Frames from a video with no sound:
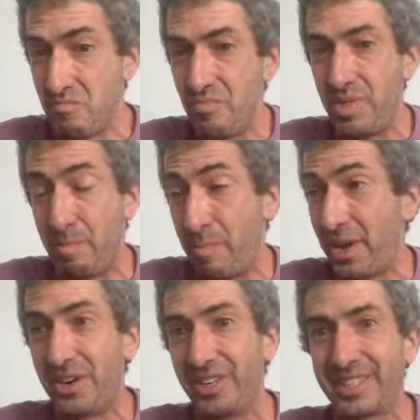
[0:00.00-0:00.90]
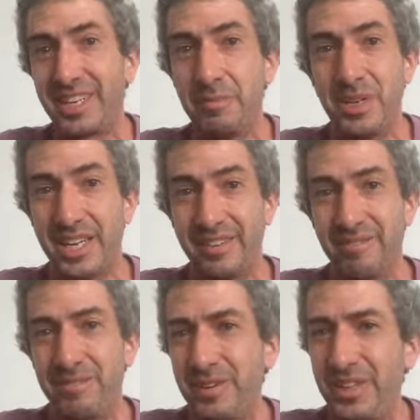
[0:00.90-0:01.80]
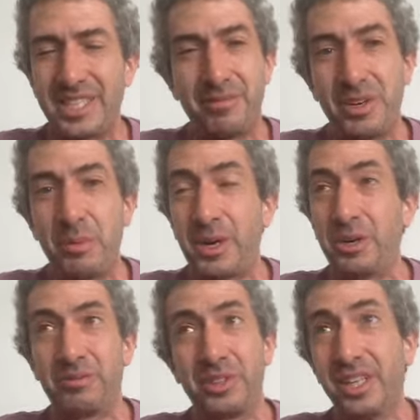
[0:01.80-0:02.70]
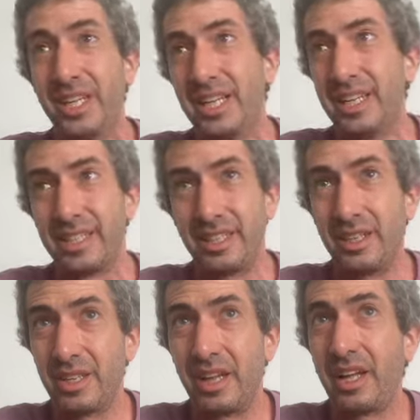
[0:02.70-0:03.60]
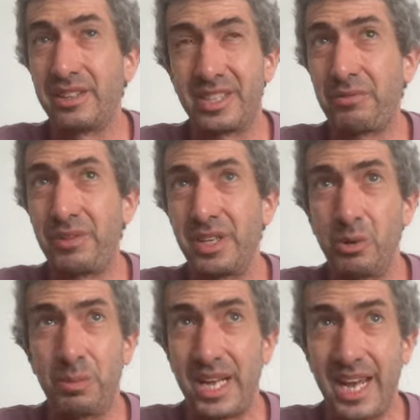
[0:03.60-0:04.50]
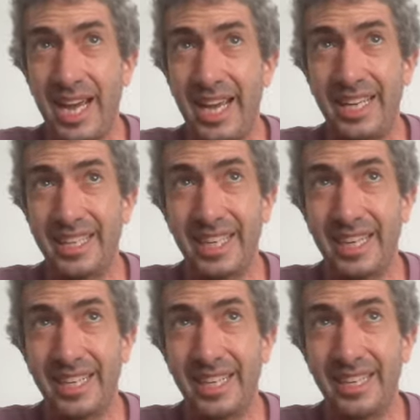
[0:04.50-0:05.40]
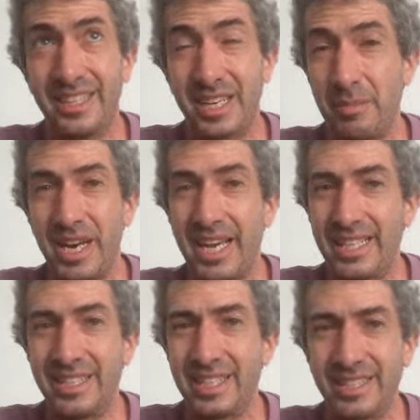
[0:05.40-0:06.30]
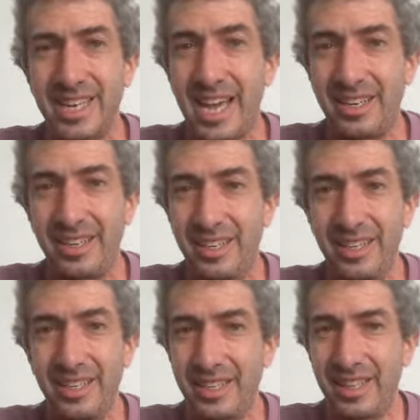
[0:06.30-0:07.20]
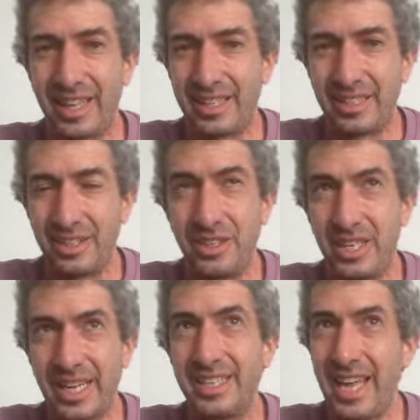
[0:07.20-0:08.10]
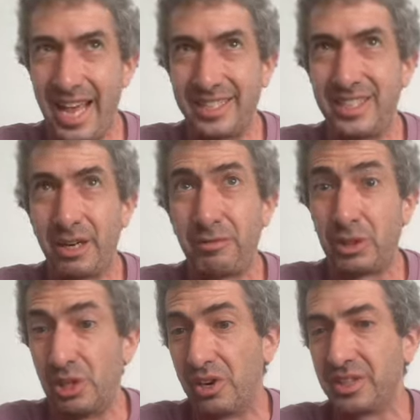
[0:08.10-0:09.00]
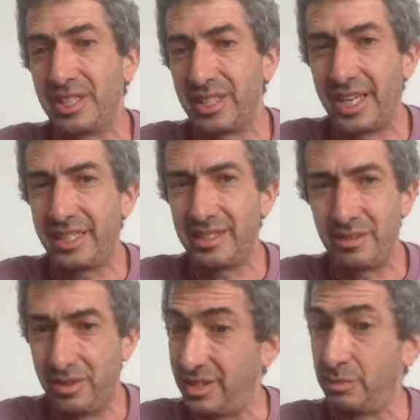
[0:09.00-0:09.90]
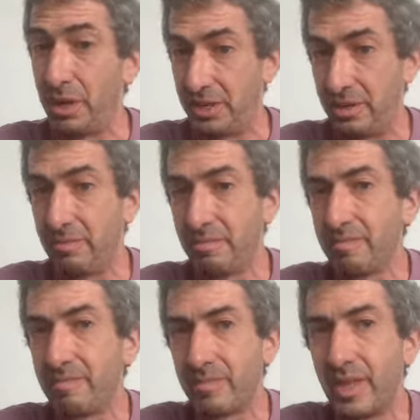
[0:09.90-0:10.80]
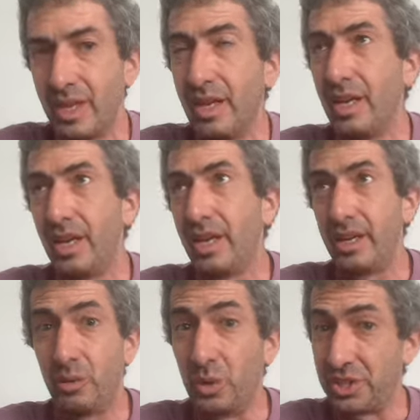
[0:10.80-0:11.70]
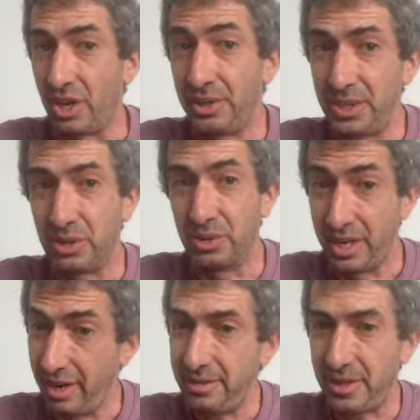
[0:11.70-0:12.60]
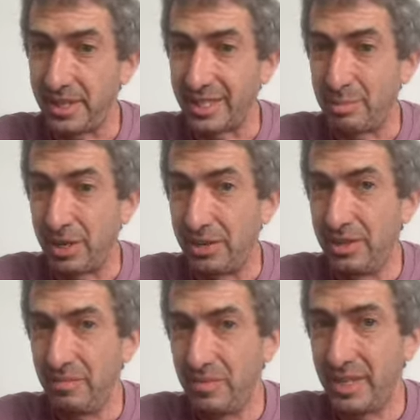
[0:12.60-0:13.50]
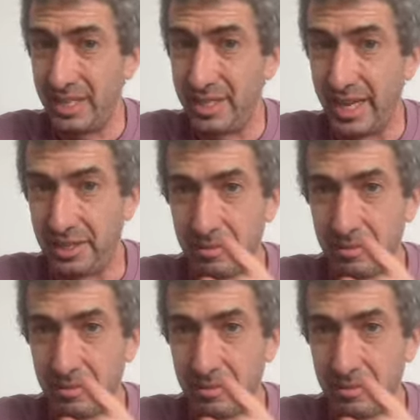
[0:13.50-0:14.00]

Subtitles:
the better it's going to be, and that's very powerful. The stuff in OpenAI and Gemini is not. Yeah, it has stuff along these lines. This is better. What's also another thing that's better is that